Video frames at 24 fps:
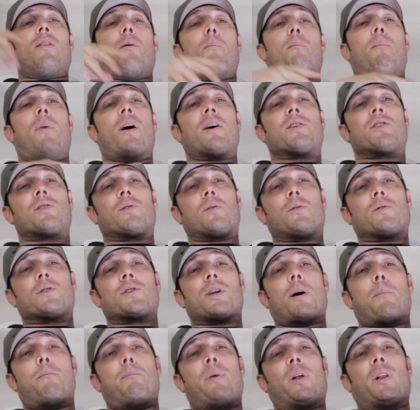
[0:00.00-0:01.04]
the
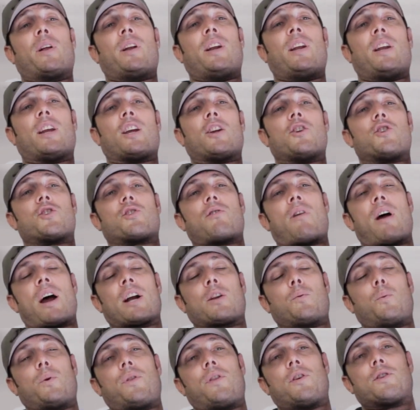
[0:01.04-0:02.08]
muscle's ability to
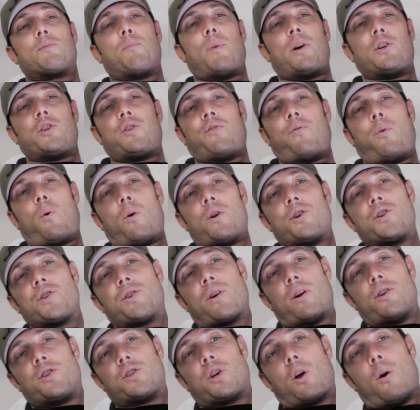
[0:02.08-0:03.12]
contract with as much force
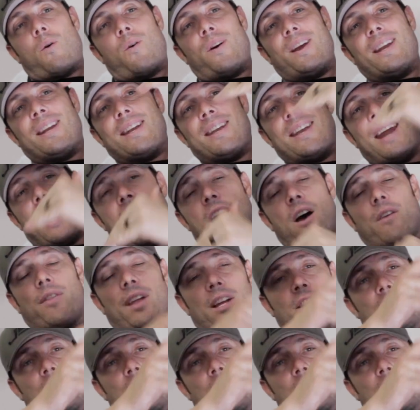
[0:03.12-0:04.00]
starts going down.